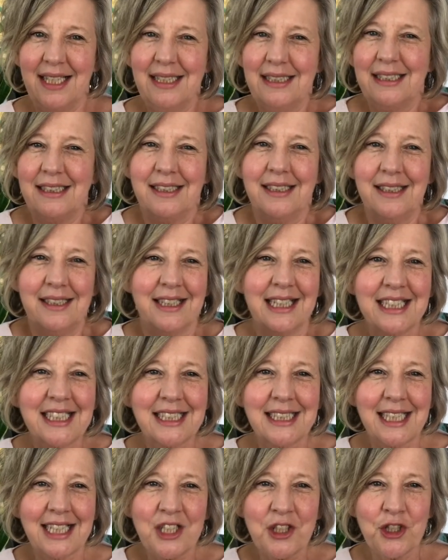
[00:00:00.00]
oh, it's
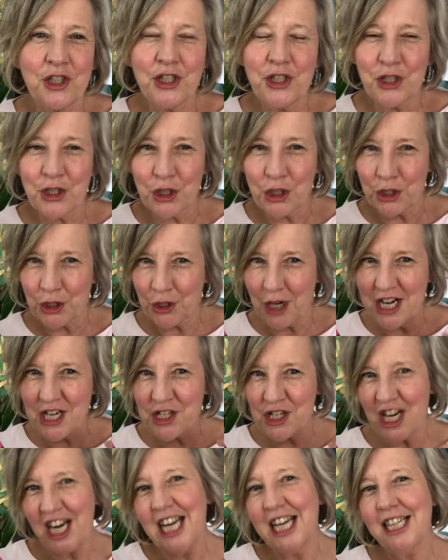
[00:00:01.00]
such a
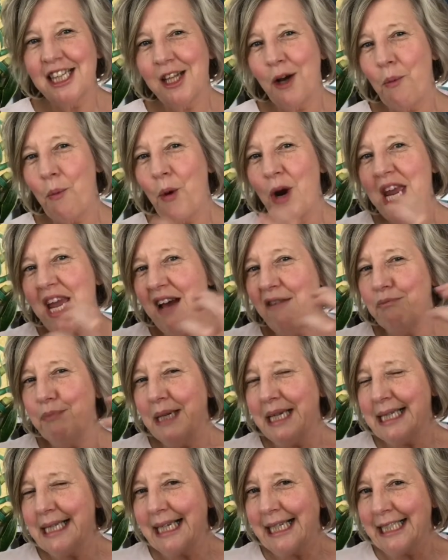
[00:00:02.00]
treasure in that we have
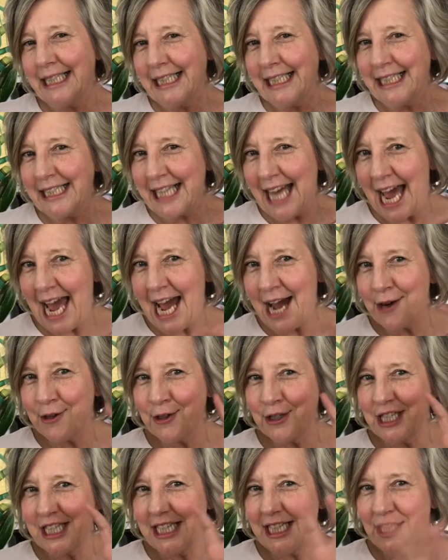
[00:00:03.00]
been
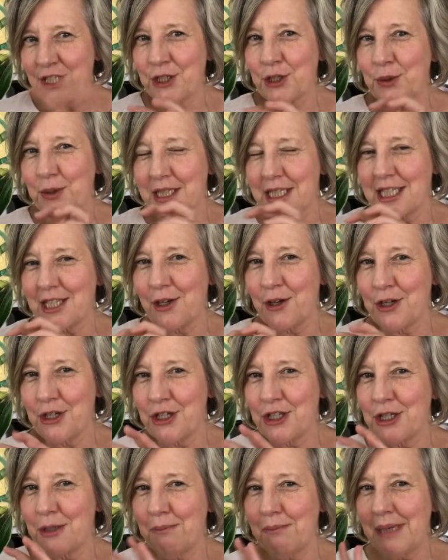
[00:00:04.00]
allowed into it. So,
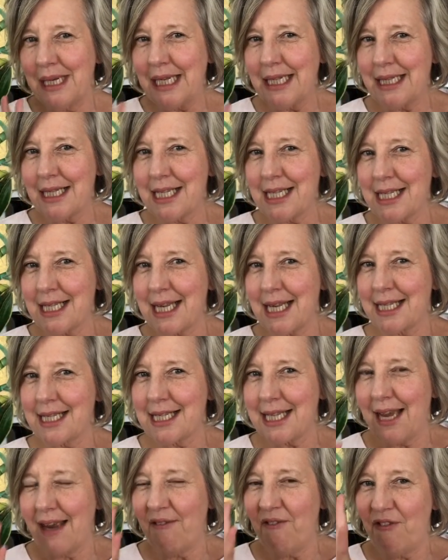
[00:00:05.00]
to me, this
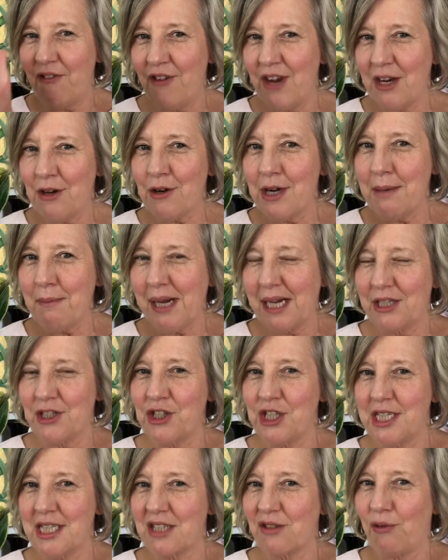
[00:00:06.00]
essay very
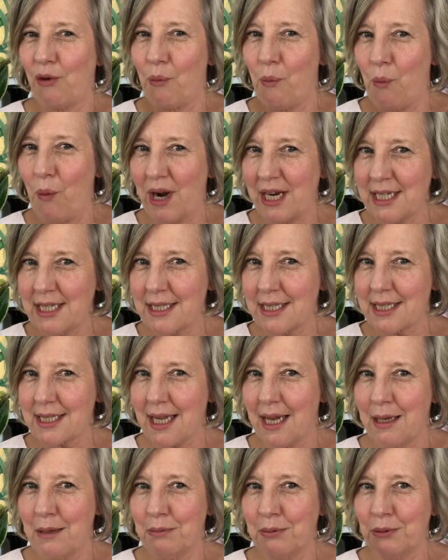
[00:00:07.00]
much is from one
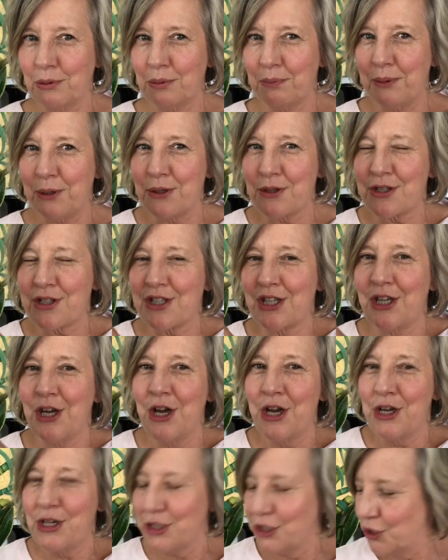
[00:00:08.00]
disabled person
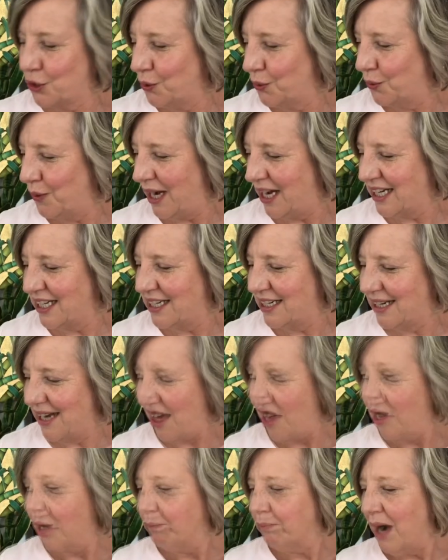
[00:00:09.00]
to
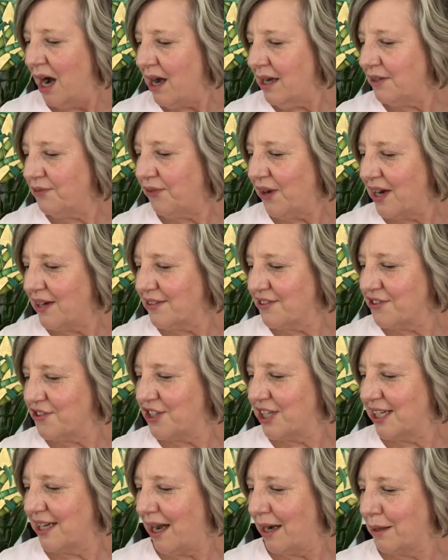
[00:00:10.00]
another. My advice
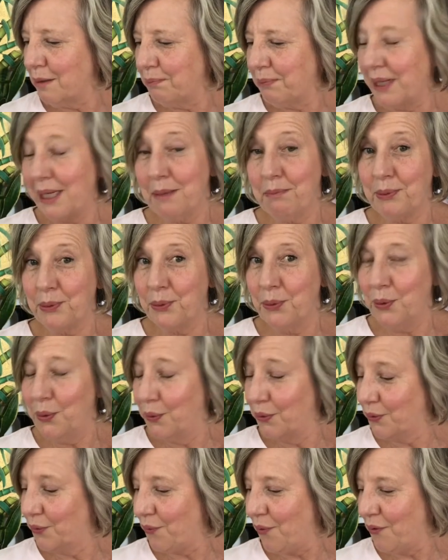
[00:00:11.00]
to young people who
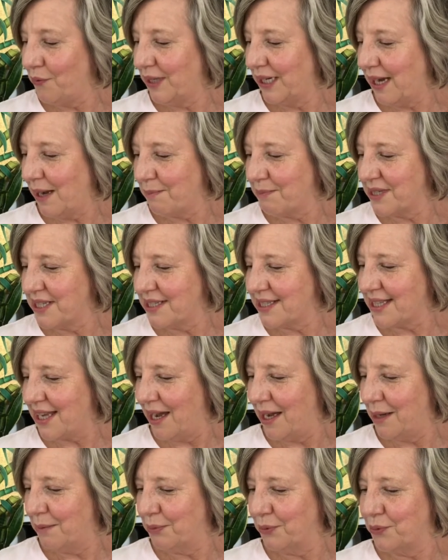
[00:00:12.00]
are growing up
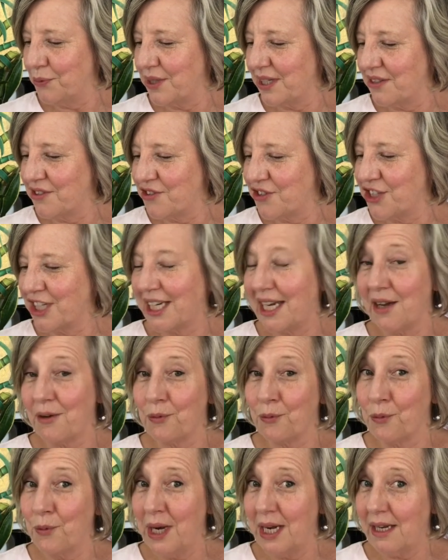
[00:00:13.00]
disabled is to get
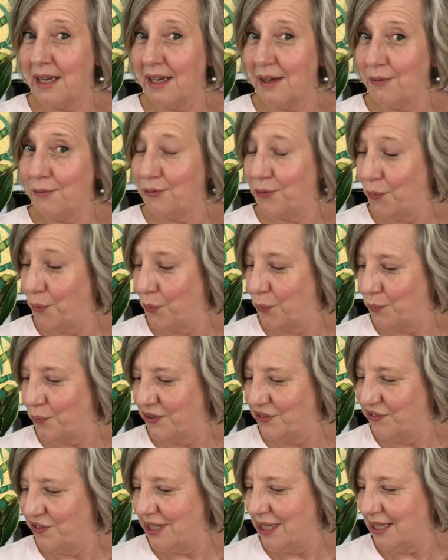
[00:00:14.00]
ready for
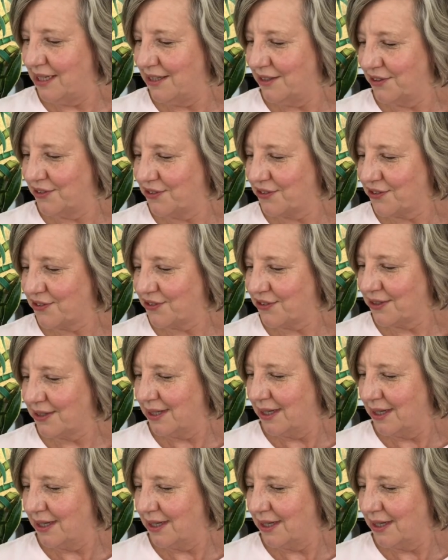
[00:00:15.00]
resilience.